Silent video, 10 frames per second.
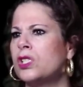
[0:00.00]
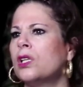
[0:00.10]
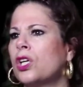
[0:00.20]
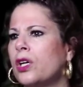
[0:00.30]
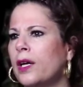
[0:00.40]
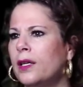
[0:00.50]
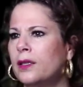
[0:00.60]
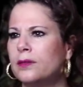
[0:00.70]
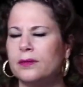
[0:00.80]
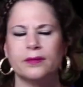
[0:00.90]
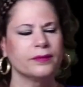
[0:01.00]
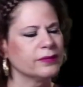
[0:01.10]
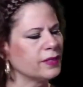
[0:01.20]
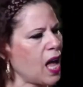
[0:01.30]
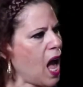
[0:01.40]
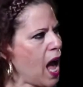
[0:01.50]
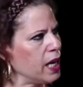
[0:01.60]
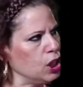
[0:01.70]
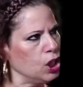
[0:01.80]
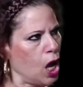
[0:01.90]
still look good."
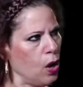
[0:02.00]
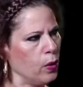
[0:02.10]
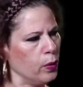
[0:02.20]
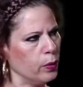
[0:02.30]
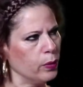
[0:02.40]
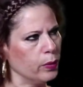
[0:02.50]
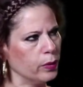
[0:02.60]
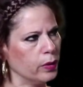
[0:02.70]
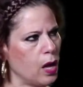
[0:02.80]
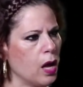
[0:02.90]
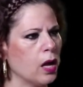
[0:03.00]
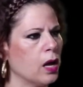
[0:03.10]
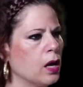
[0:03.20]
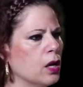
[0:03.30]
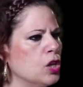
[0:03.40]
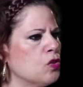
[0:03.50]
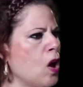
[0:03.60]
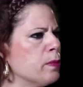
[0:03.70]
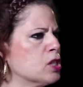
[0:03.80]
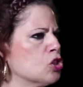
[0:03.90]
I know. You're
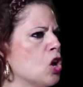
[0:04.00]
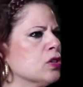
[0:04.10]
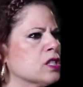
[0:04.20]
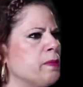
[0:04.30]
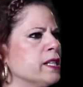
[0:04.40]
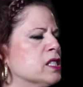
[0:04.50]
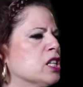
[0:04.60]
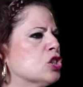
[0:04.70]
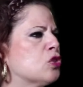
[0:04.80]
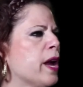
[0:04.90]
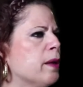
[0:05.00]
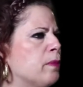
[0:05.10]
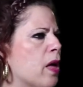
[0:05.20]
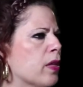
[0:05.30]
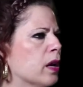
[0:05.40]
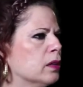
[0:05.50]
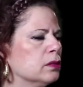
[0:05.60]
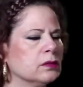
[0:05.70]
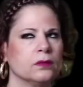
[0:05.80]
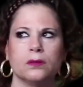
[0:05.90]
almost as old as my son's grandmother.
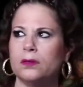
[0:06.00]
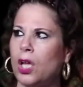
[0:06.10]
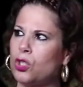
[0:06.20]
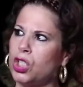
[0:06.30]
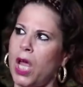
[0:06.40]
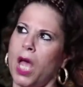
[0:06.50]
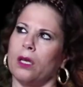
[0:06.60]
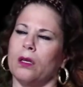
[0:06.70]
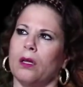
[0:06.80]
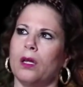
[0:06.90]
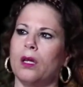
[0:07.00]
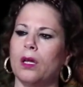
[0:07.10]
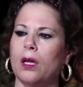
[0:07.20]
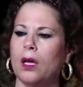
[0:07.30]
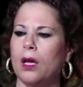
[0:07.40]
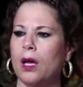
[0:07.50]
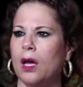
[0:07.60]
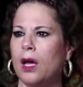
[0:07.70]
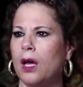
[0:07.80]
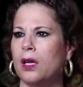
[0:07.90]
No shit.
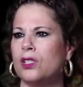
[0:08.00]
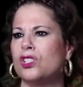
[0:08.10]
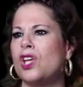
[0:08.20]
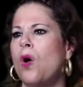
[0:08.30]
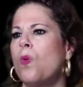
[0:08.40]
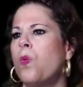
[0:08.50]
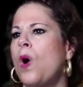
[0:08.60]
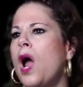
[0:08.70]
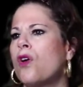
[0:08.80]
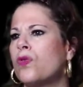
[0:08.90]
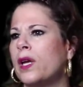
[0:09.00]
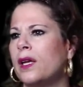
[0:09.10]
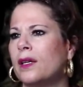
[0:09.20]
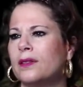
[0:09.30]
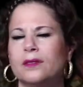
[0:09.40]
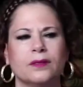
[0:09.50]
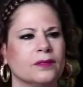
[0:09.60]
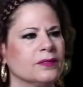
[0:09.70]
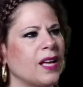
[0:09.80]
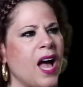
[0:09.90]
Don't worry.
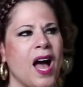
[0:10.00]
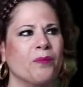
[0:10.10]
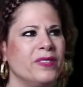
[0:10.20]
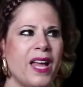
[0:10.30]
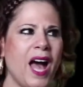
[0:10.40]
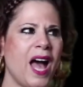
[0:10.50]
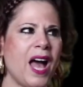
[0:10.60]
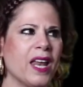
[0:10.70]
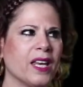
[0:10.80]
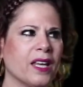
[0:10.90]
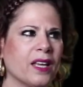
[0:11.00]
I'm not.